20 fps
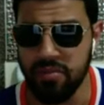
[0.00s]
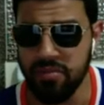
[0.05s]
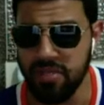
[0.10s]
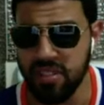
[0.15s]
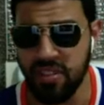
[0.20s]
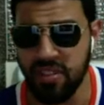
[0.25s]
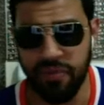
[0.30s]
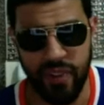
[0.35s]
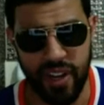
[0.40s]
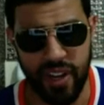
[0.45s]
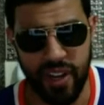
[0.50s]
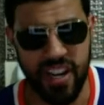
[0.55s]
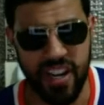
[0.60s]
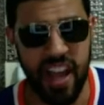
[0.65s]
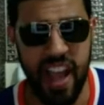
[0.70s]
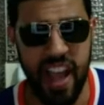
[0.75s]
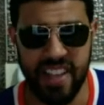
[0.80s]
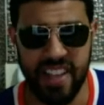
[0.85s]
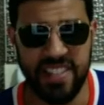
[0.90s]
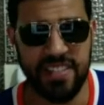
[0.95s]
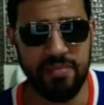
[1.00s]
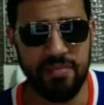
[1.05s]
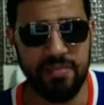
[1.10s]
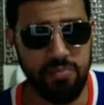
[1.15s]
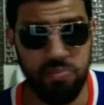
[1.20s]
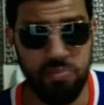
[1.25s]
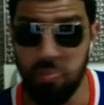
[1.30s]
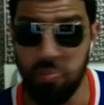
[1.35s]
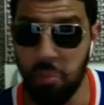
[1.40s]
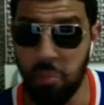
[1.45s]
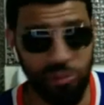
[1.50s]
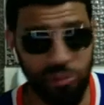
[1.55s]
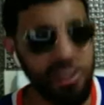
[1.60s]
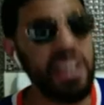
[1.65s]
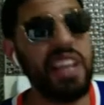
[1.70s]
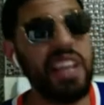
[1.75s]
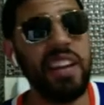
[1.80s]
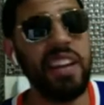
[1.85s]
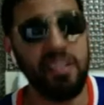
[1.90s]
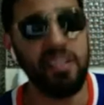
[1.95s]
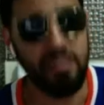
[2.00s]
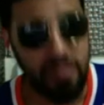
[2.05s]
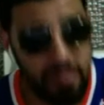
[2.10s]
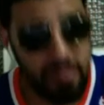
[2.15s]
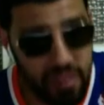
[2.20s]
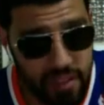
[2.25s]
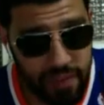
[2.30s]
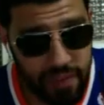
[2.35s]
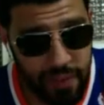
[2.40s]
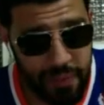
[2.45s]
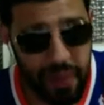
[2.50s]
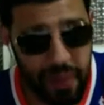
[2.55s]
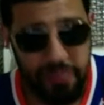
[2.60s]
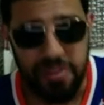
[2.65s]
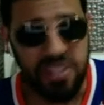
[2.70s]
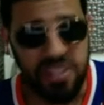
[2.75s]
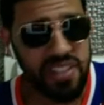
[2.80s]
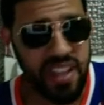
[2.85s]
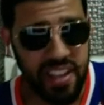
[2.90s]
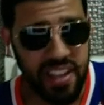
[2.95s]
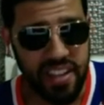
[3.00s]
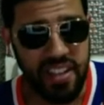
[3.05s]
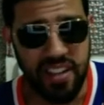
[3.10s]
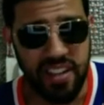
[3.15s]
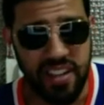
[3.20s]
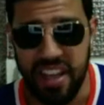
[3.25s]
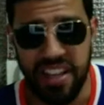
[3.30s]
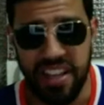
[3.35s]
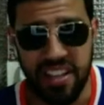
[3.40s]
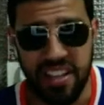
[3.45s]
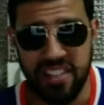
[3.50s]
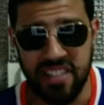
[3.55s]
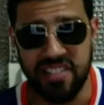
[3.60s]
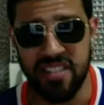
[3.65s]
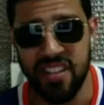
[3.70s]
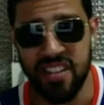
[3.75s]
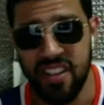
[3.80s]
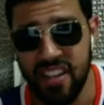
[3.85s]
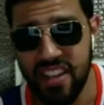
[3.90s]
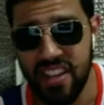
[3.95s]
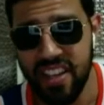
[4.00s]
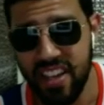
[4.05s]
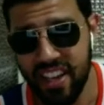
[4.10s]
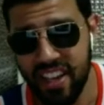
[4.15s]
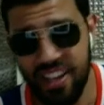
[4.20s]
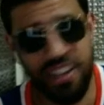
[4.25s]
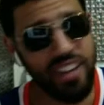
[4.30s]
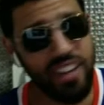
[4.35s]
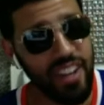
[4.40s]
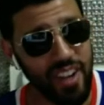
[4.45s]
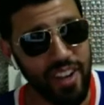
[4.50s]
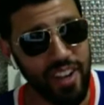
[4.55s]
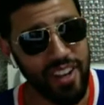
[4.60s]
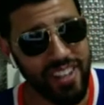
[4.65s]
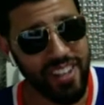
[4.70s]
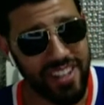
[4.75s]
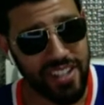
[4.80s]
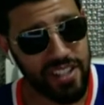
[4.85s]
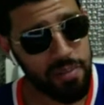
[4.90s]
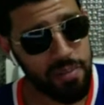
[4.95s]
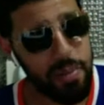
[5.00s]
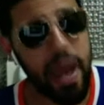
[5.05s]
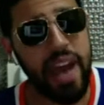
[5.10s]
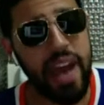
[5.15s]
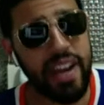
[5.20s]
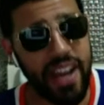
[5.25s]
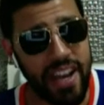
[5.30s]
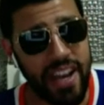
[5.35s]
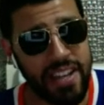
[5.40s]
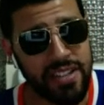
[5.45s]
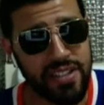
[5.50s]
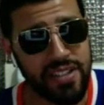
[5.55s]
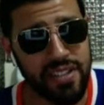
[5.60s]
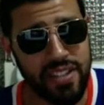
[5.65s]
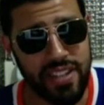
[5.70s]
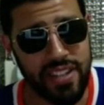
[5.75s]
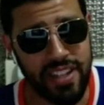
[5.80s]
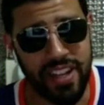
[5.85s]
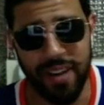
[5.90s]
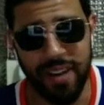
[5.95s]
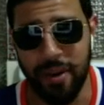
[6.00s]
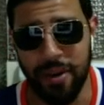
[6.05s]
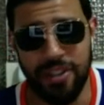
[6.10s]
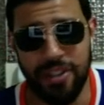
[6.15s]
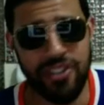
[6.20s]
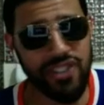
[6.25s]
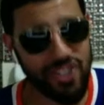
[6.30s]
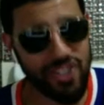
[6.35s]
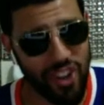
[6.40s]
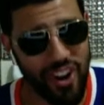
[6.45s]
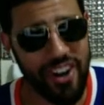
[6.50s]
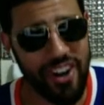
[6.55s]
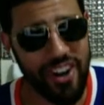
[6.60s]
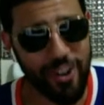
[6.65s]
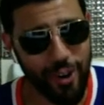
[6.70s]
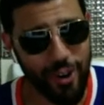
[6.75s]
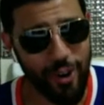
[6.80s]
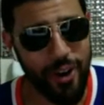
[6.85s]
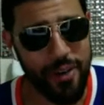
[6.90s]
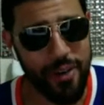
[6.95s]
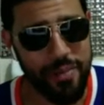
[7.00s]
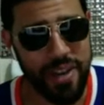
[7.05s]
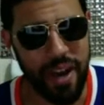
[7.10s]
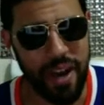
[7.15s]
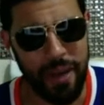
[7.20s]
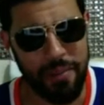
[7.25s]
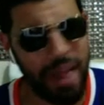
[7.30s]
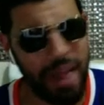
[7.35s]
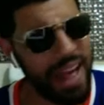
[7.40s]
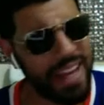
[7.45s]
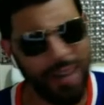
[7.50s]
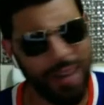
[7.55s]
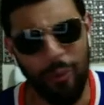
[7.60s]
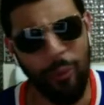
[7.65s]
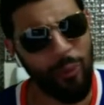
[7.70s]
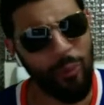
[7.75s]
He's a fucking ex-Marine, if I'm not mistaken. Like he's he's a badass. And are you starting to grow on me? I'm like,